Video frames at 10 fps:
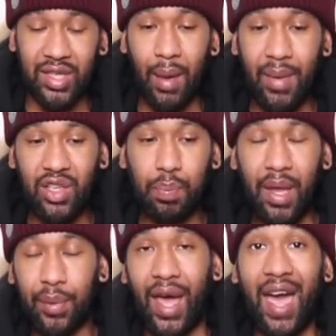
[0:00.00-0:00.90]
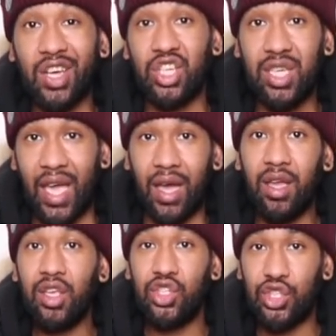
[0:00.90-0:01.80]
That means people that actually get
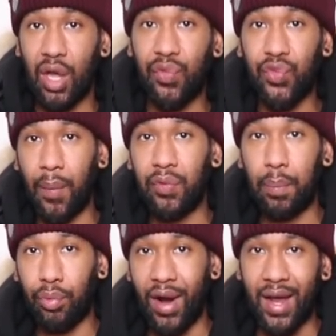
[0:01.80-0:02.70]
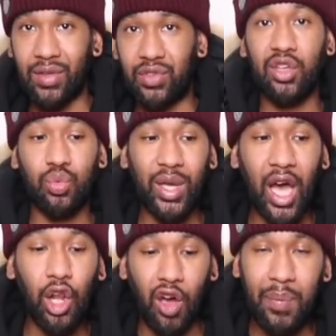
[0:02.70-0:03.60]
stuff from the brands, because we
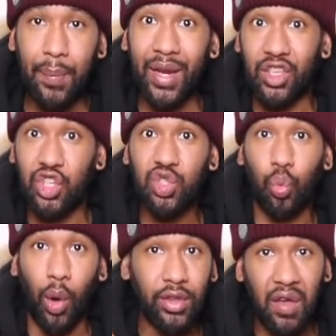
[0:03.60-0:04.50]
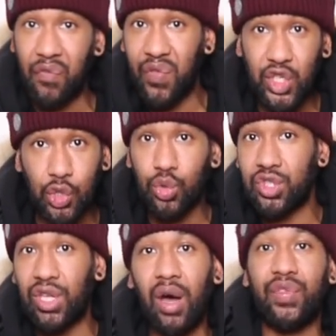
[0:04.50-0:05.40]
get a lot of people that just want official
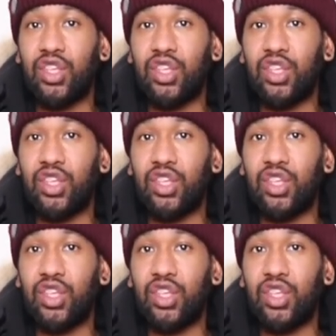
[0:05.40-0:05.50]
stuff.